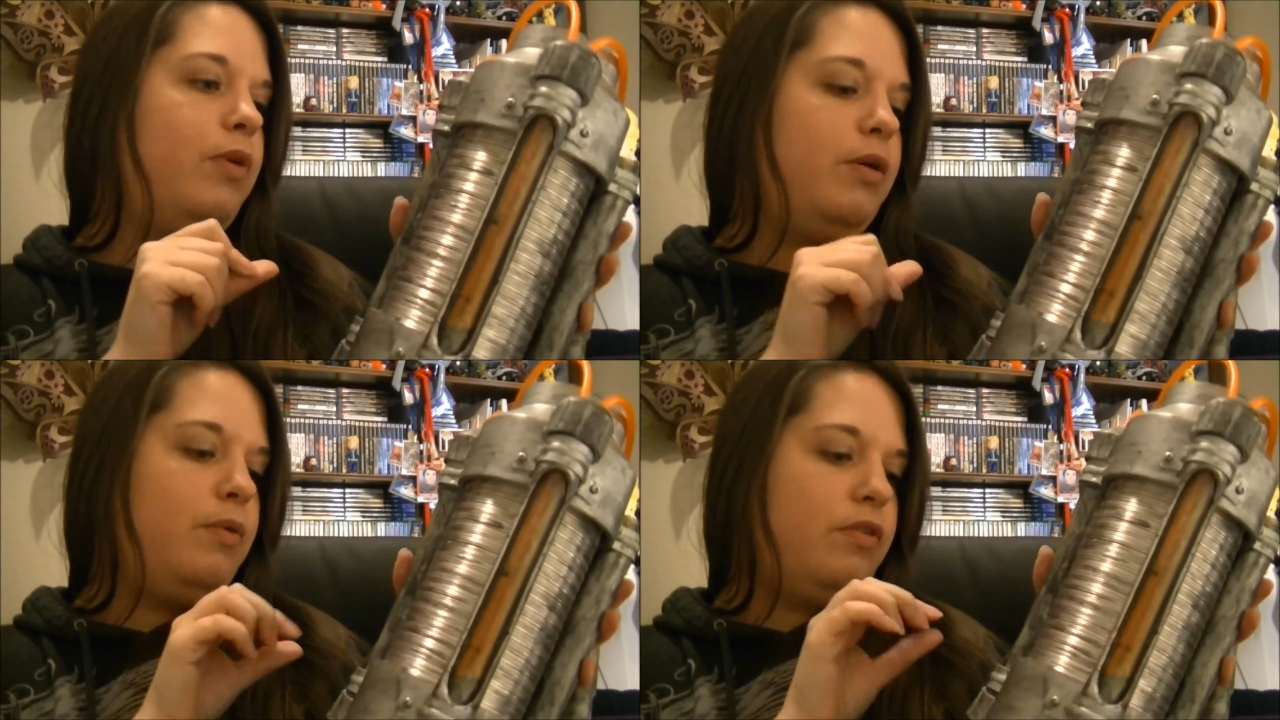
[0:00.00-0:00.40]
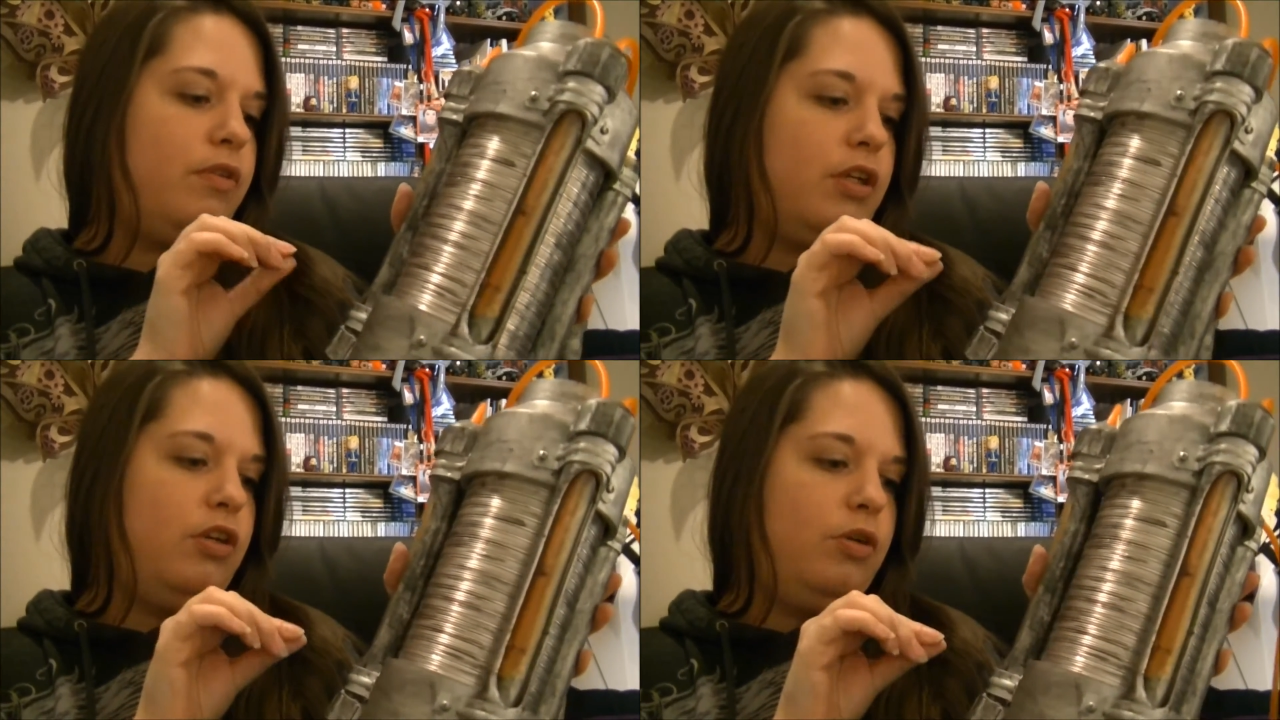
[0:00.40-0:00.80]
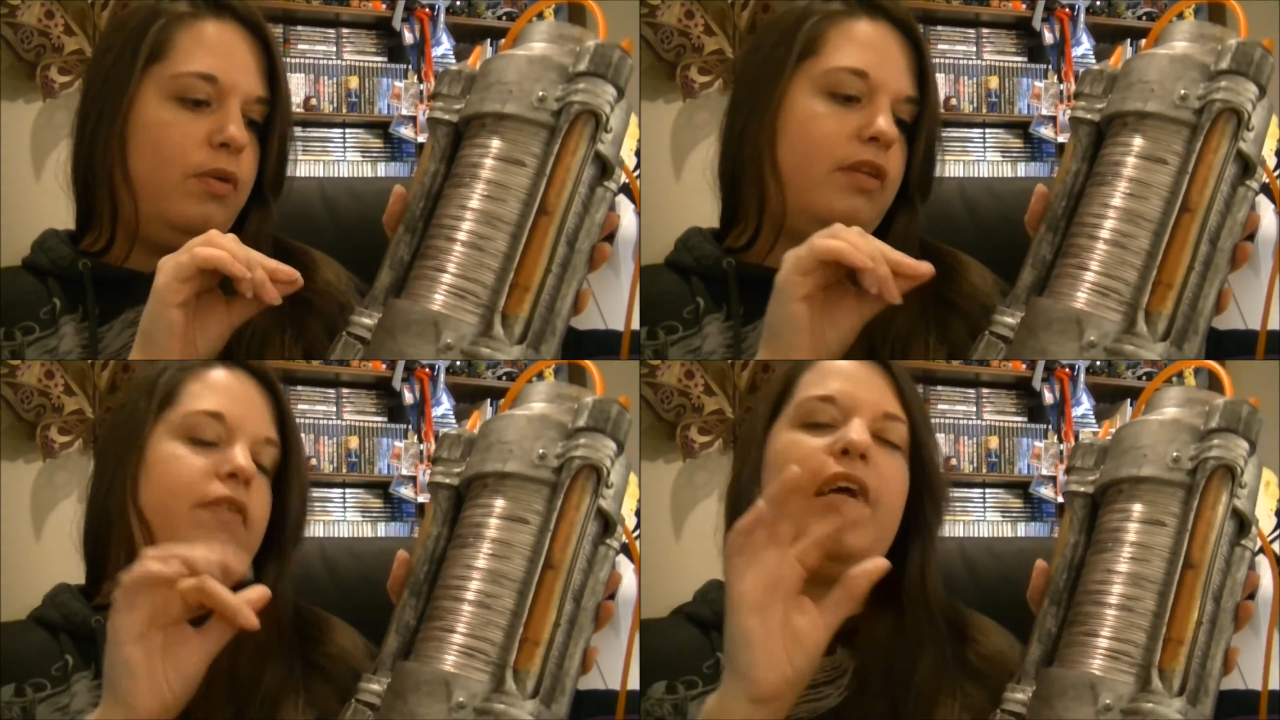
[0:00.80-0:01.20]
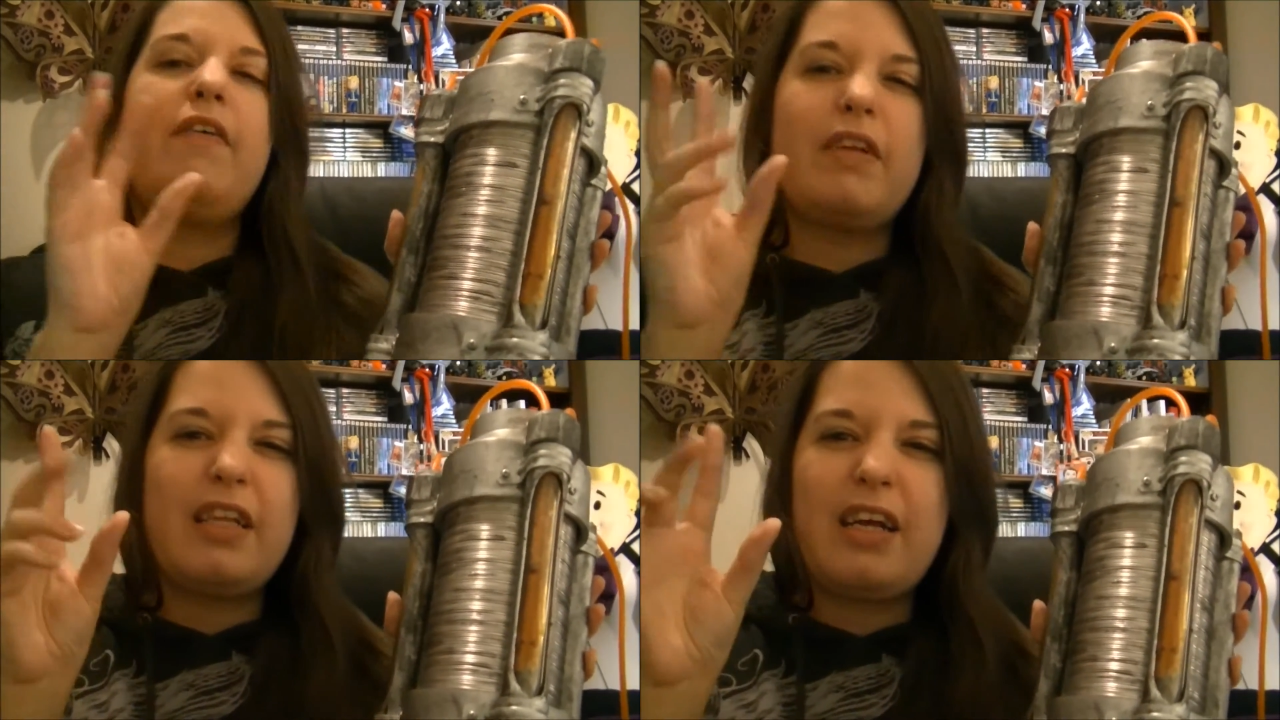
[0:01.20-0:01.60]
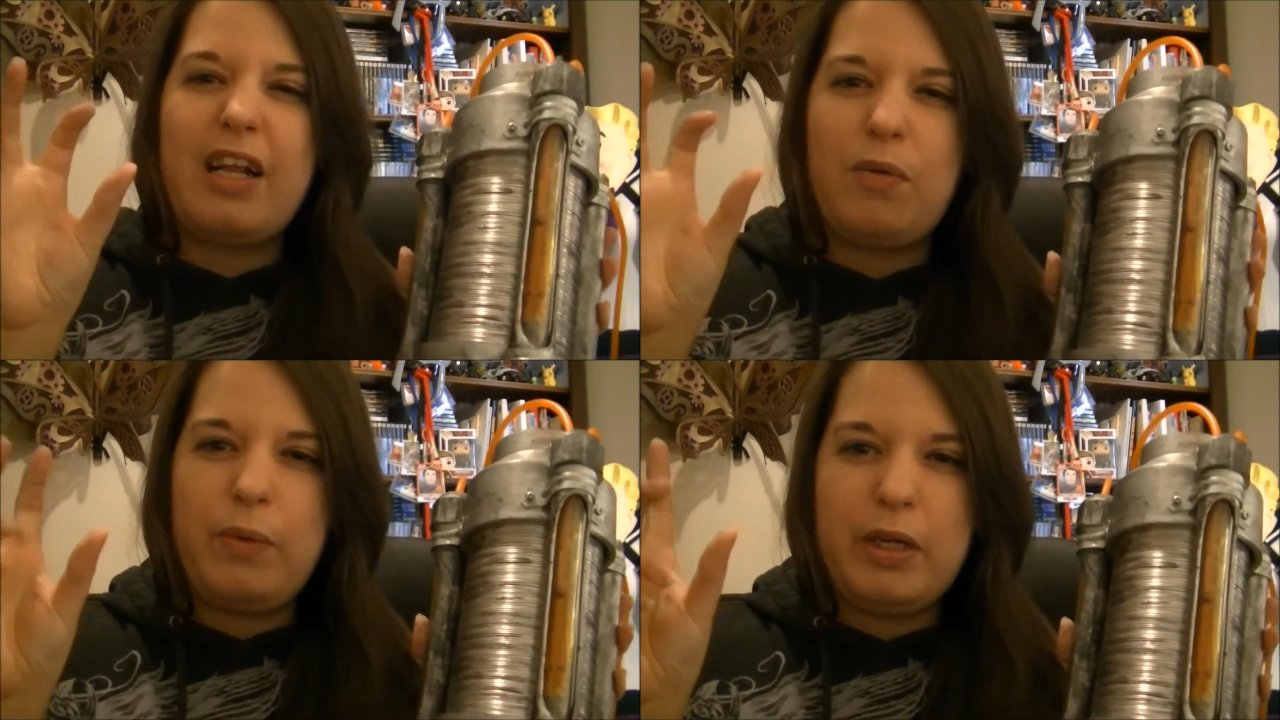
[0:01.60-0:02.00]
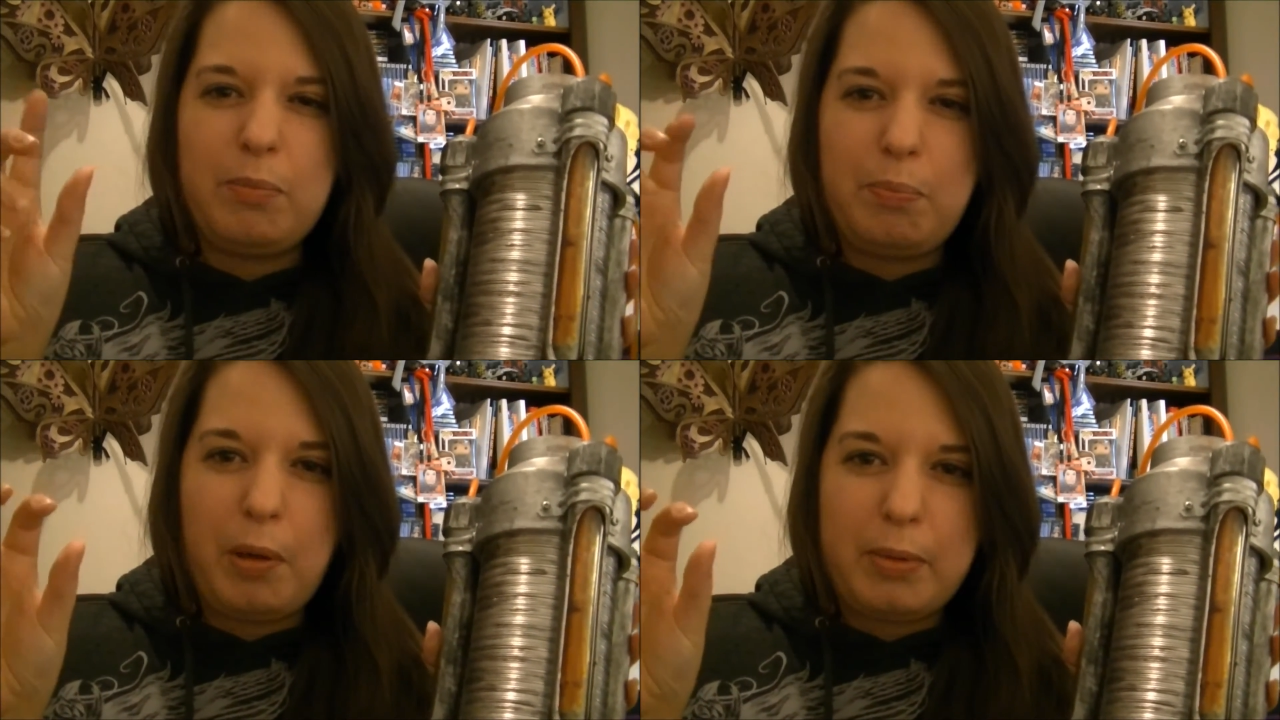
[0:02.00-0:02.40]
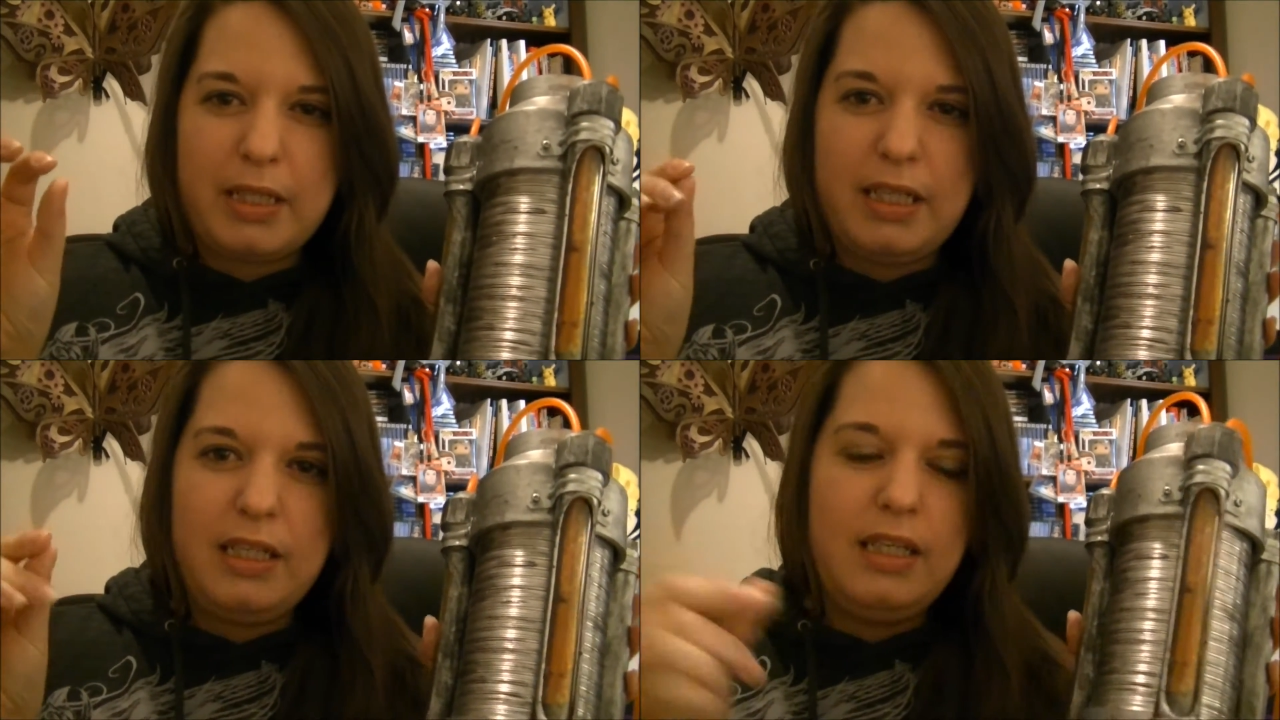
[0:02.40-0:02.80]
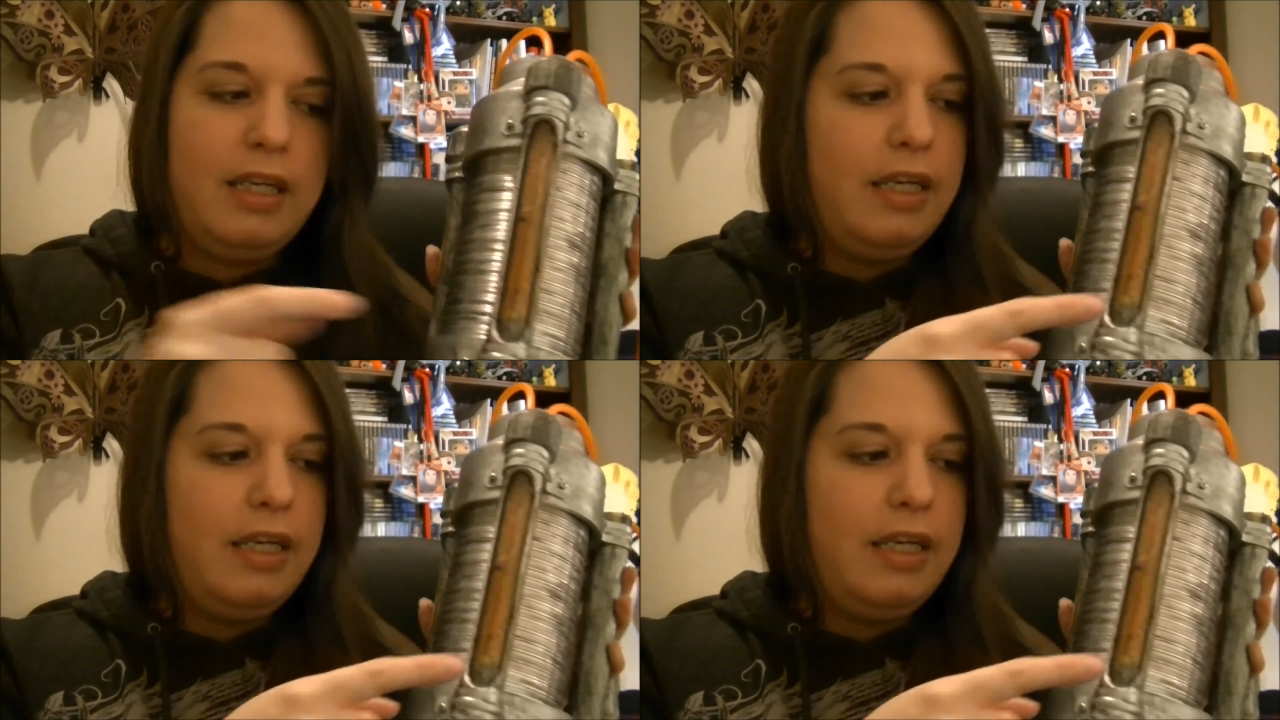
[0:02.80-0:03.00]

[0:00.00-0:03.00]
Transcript: when it was like newest, I would have like that kind of weird bubbly,